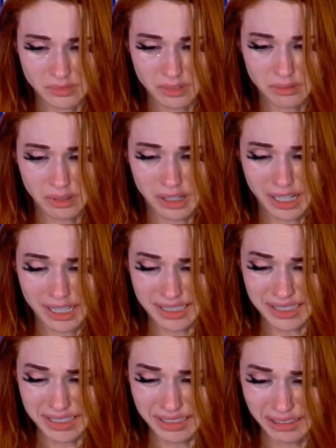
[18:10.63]
What?
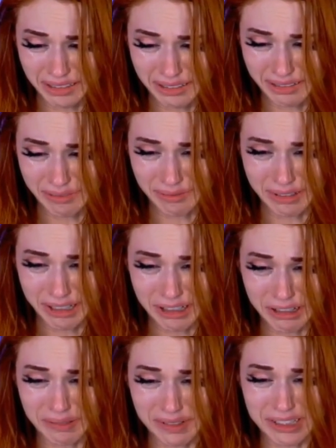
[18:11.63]
What are
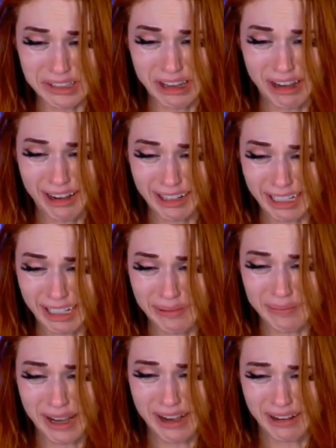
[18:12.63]
you even talking
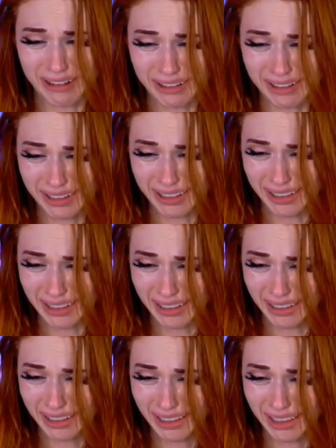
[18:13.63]
about?
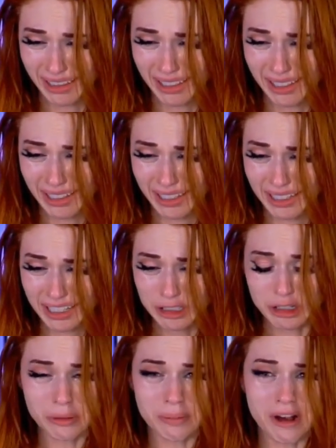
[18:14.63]

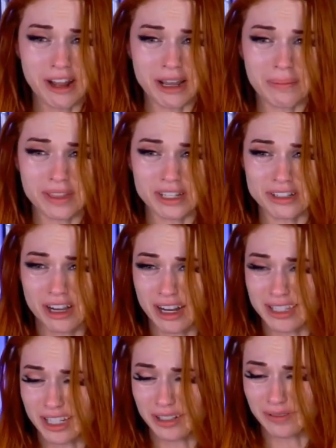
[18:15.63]
You brought up the dogs
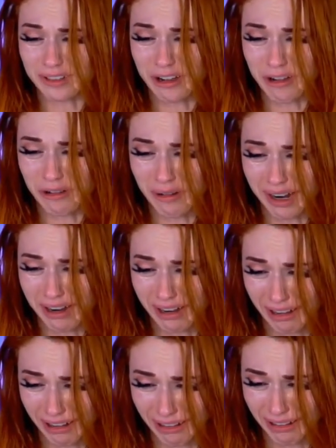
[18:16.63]
out of
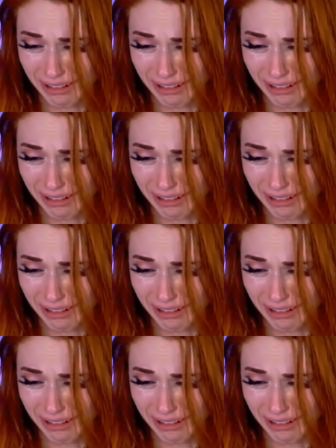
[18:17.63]
nowhere.